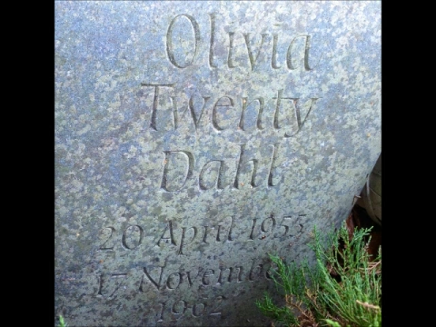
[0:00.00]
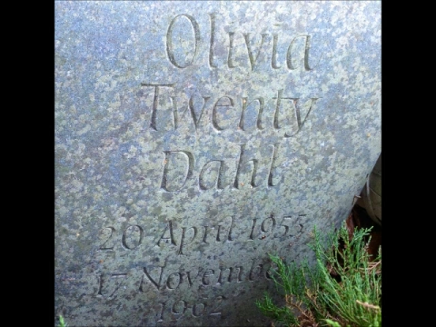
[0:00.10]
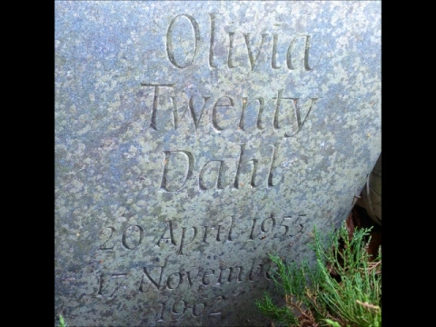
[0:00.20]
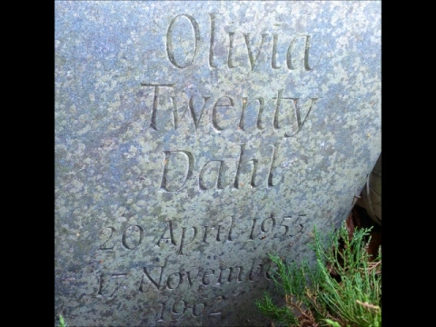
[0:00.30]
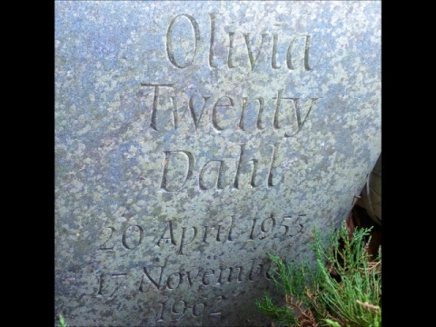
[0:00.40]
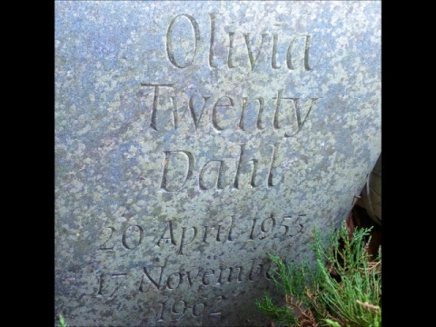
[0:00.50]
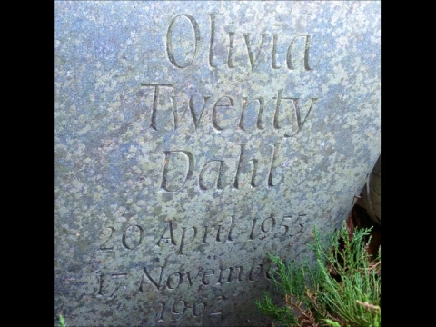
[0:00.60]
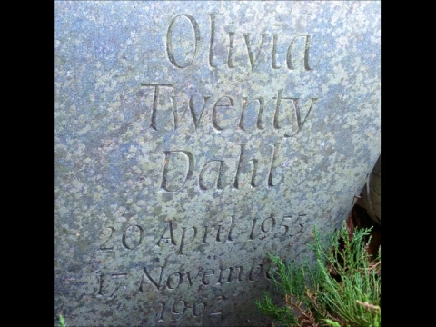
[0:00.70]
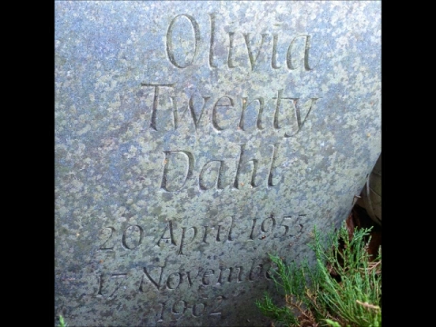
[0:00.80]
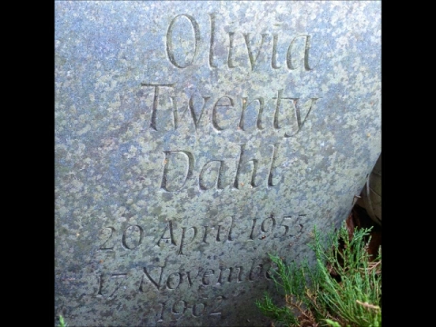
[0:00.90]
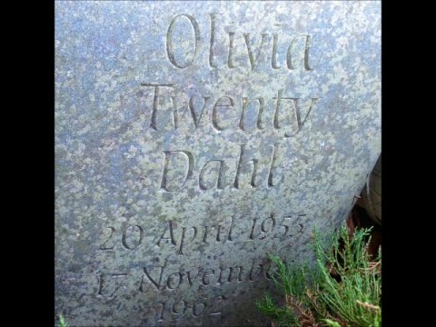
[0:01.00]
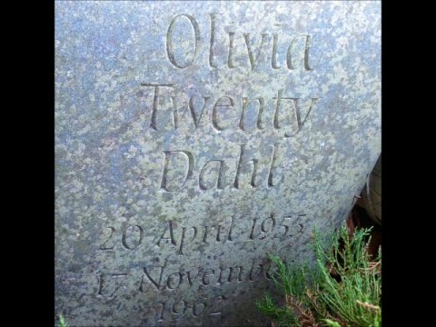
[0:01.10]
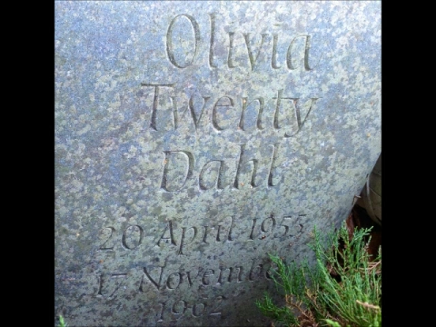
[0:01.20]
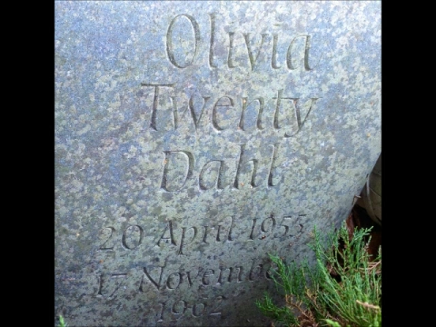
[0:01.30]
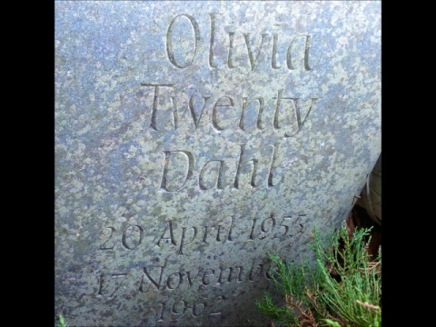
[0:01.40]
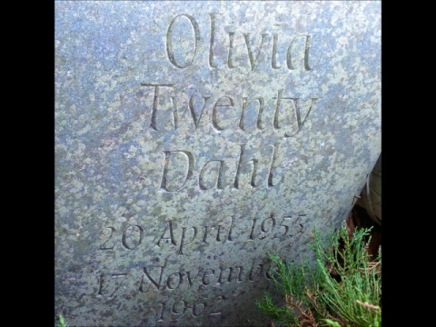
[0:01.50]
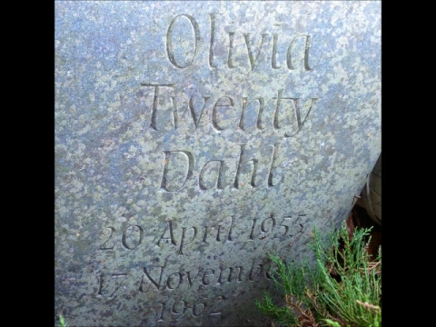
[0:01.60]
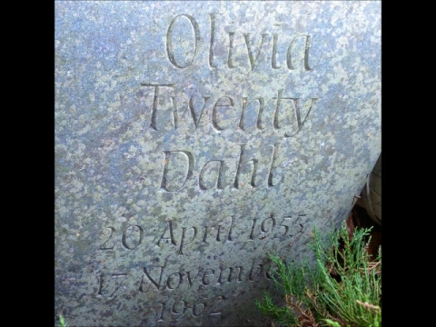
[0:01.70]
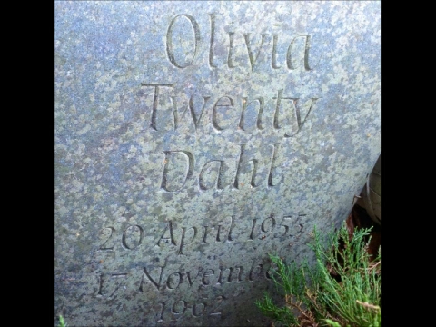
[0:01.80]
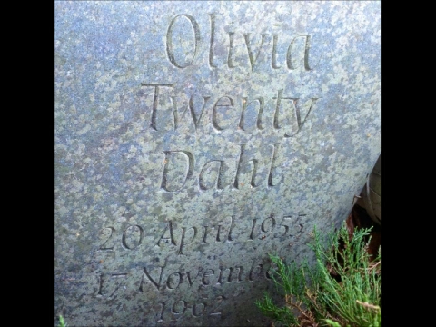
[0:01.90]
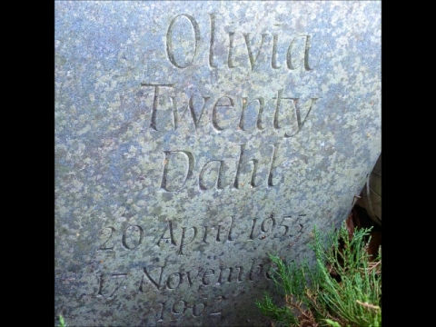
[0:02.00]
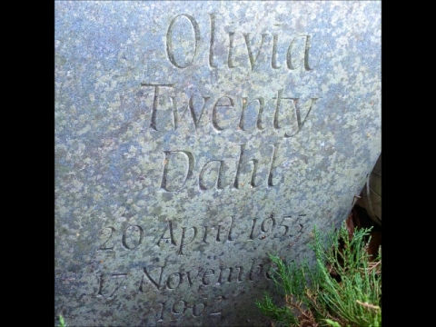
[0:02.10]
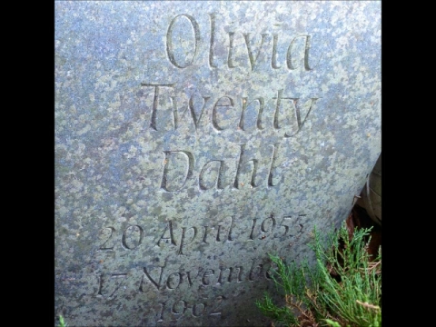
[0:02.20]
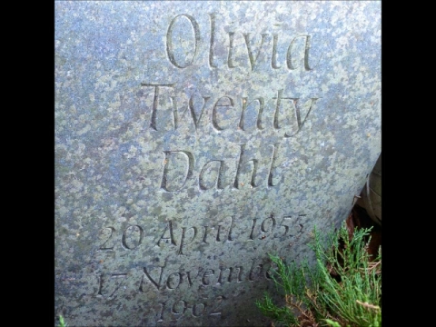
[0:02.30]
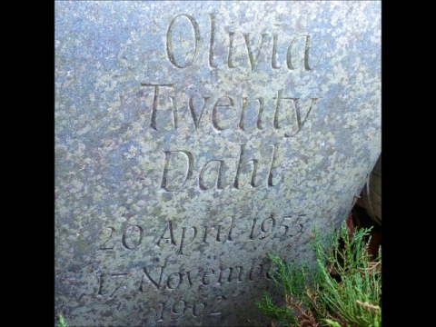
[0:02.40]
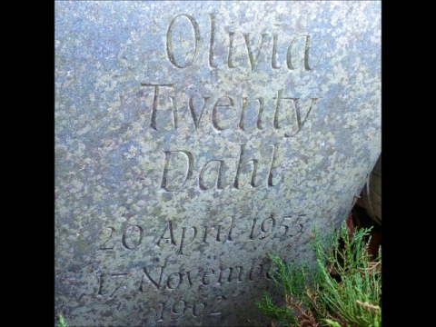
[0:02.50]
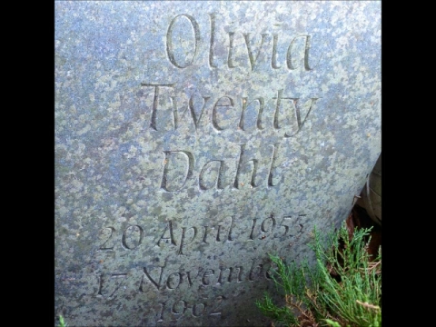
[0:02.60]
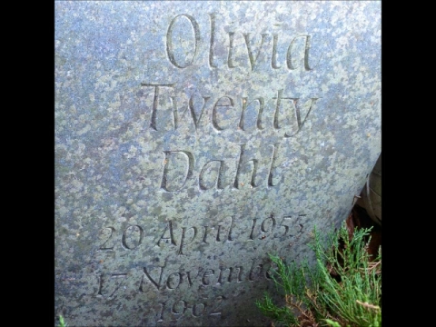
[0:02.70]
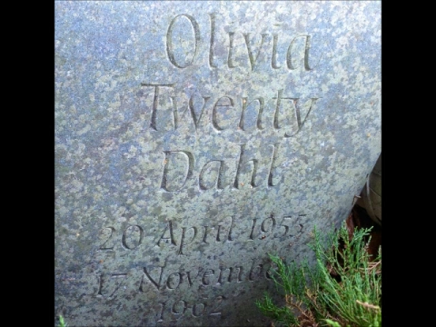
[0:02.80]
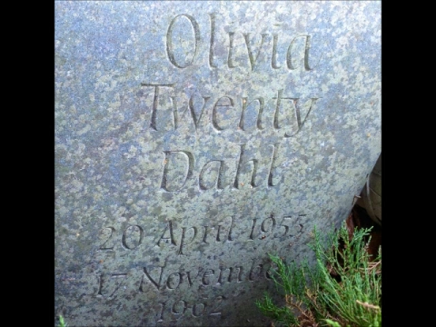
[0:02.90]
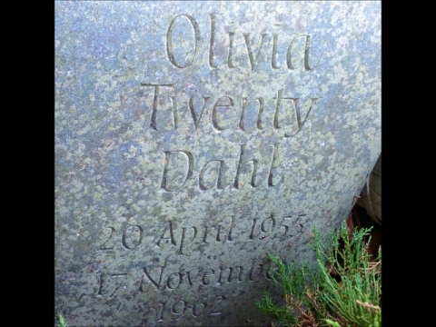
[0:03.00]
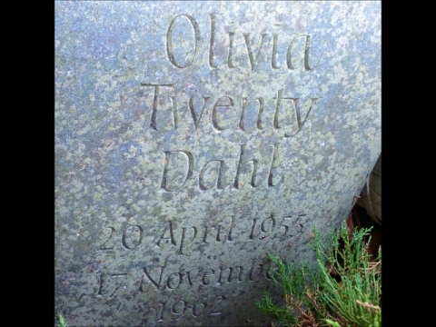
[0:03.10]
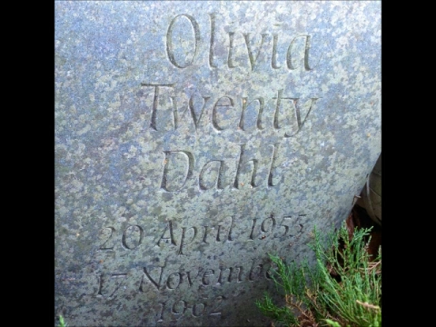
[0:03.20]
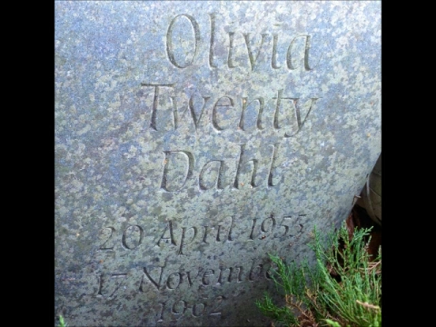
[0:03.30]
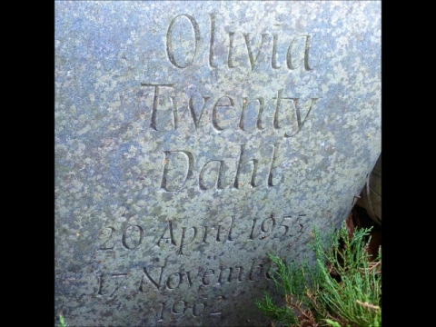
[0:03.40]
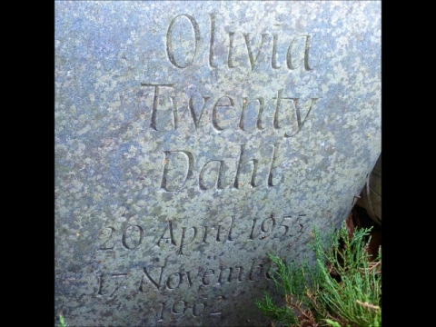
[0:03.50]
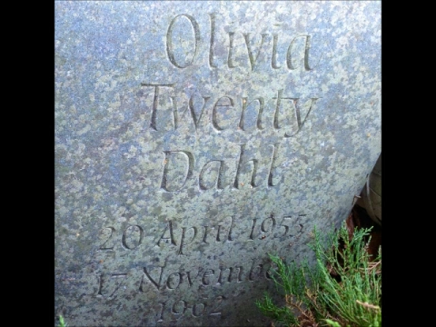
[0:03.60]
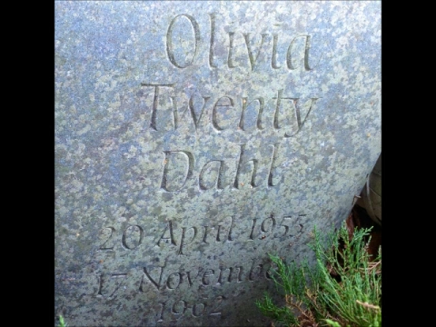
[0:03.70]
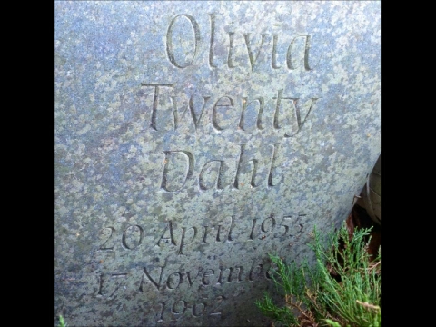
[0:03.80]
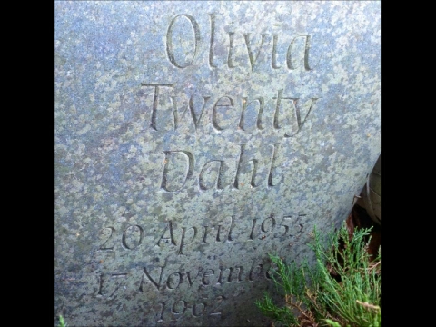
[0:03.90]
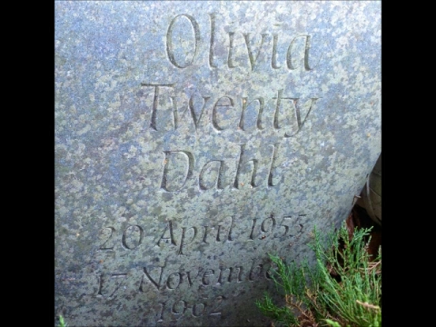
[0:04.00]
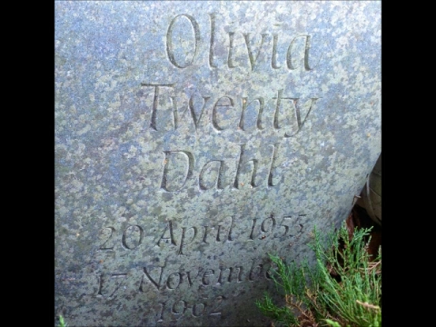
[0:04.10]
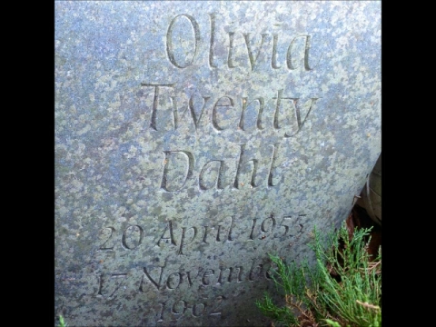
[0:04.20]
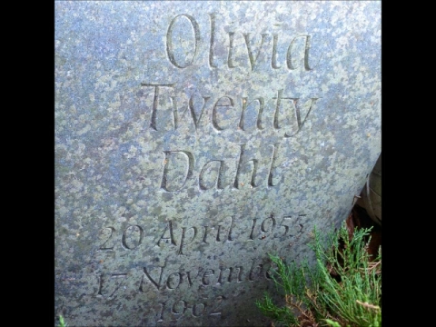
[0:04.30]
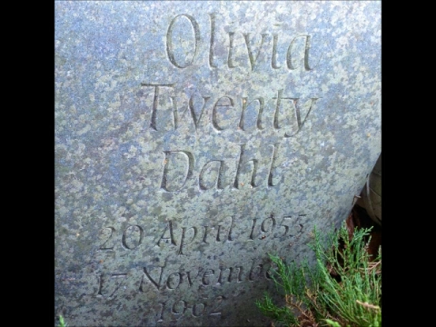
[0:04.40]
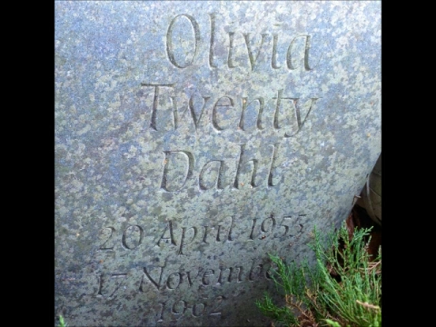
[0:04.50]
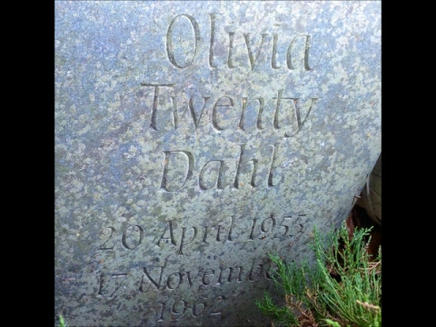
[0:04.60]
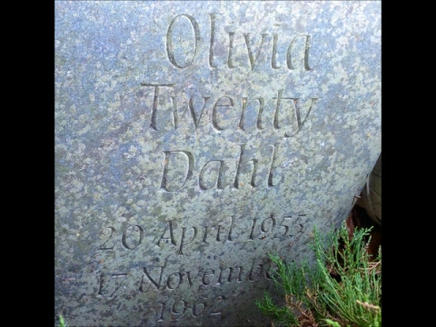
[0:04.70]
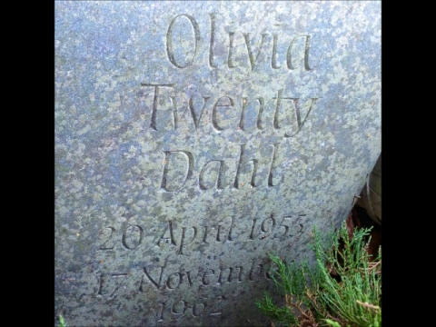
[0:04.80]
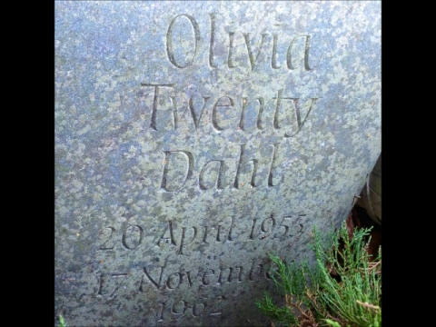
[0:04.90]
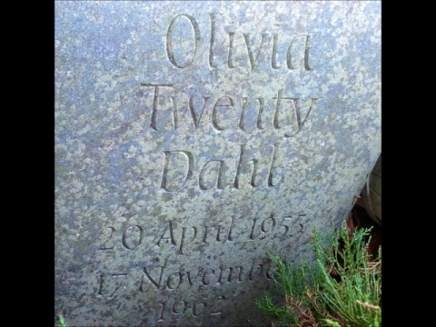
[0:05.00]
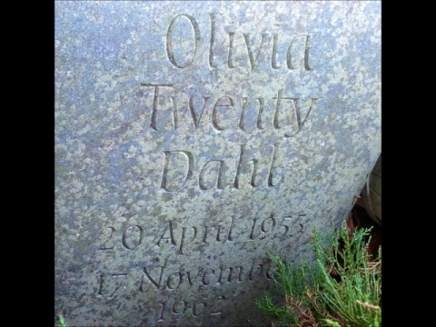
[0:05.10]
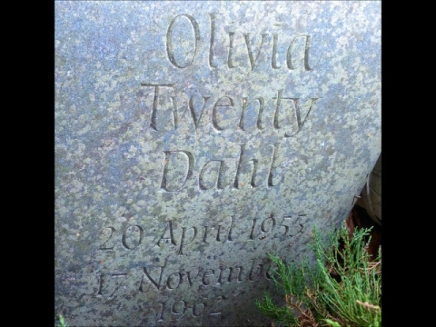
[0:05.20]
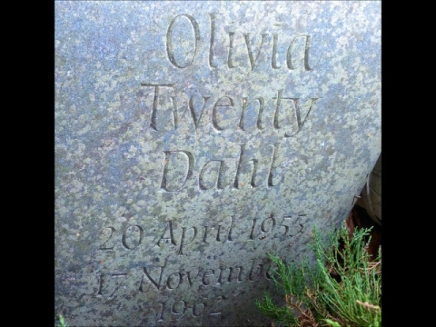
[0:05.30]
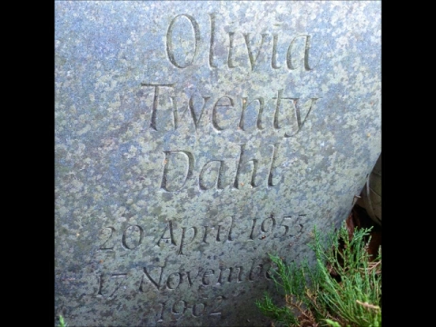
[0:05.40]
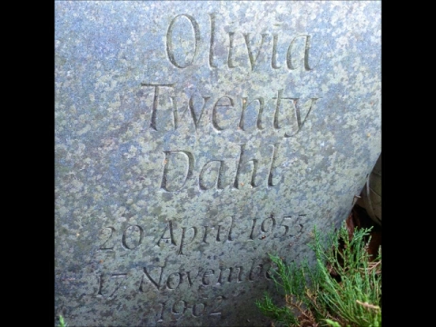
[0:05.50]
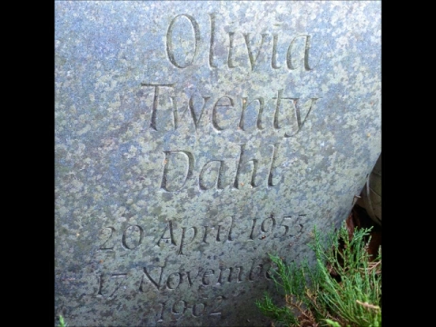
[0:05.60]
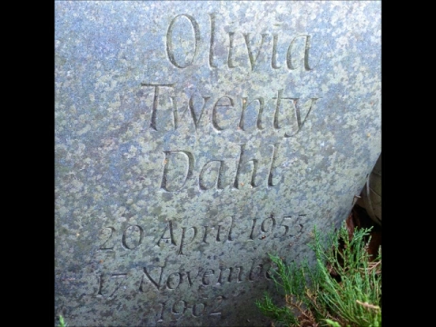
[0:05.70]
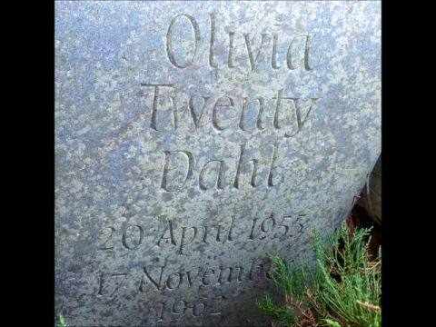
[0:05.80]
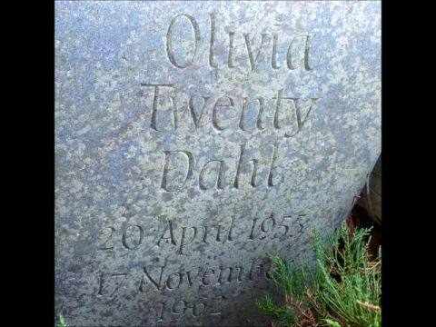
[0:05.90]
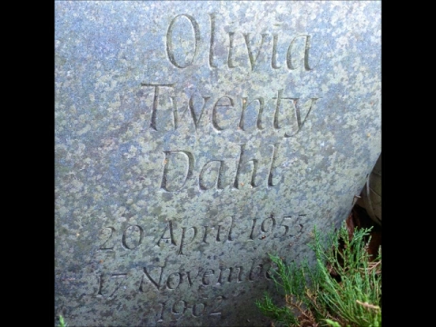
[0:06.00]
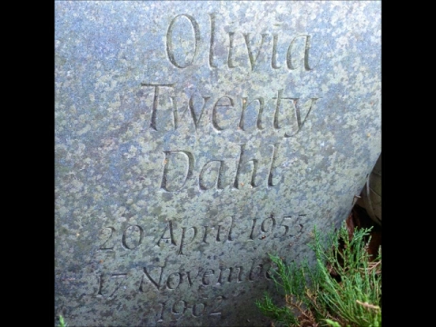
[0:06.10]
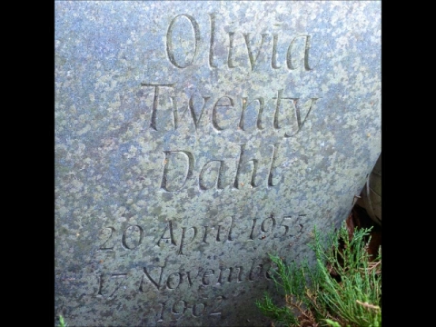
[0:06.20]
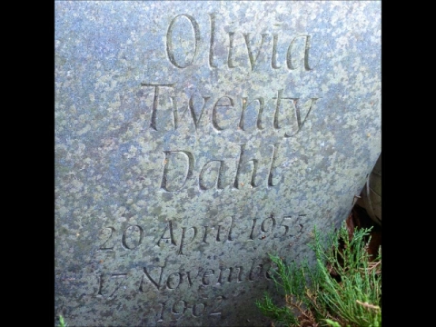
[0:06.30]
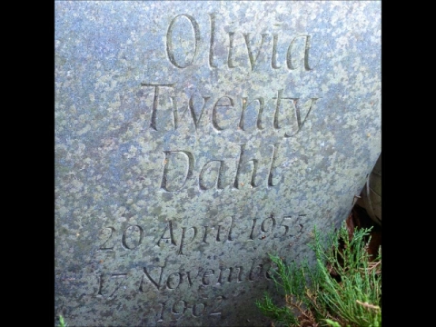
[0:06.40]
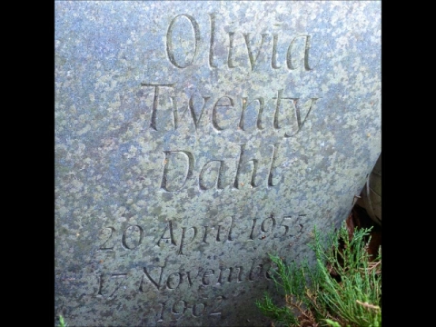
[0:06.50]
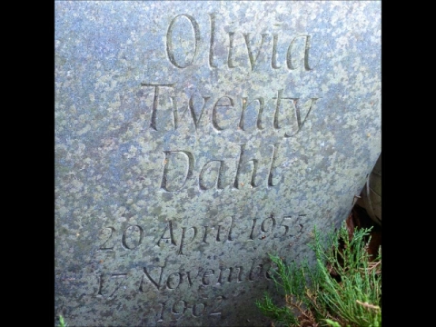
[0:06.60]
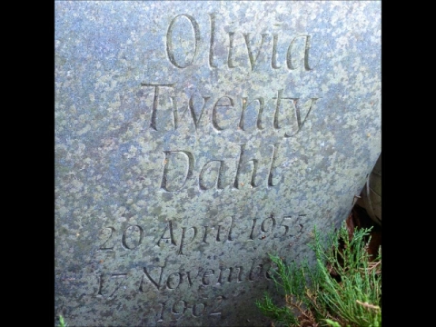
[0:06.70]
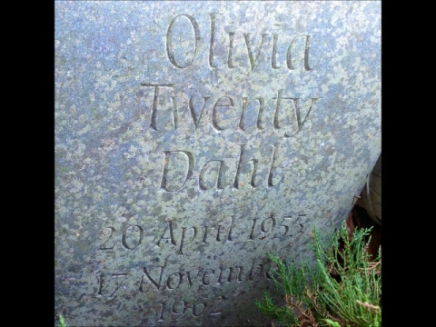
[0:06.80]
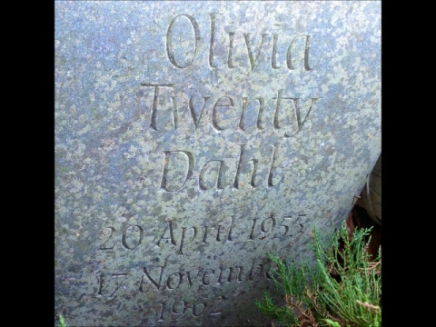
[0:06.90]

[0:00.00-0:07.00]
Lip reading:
(no speaker visible)